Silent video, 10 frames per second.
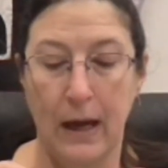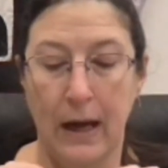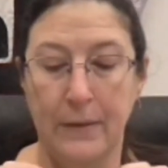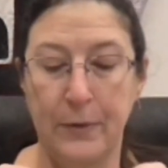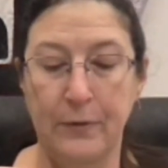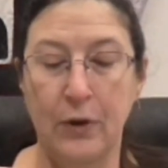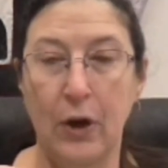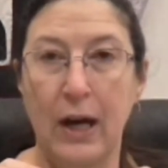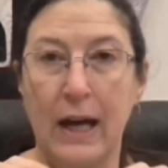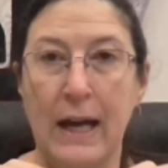and we've
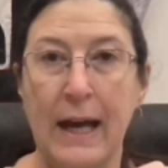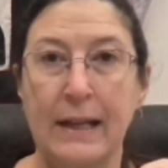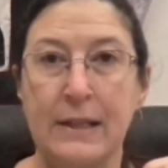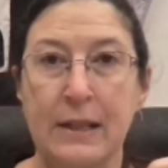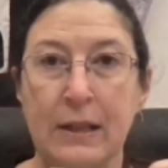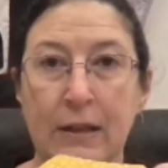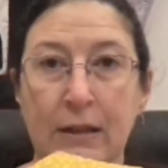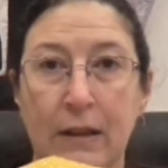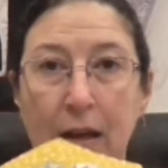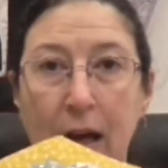got a
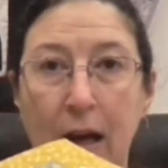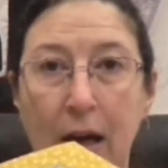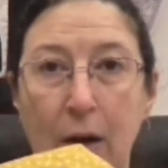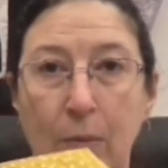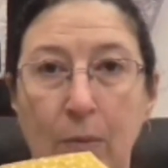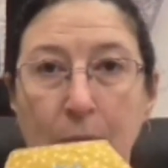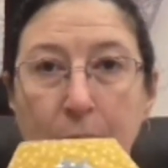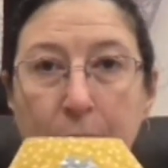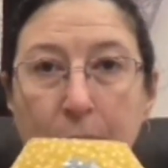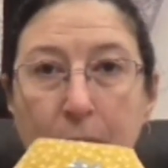hexagon
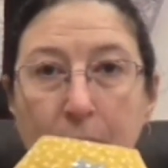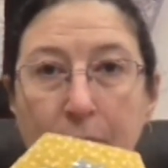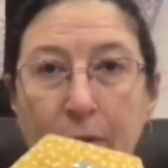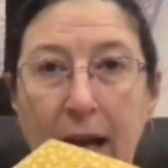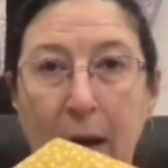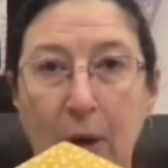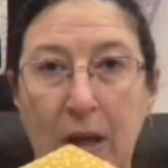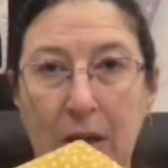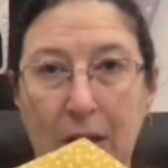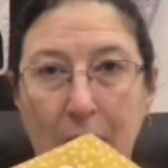flower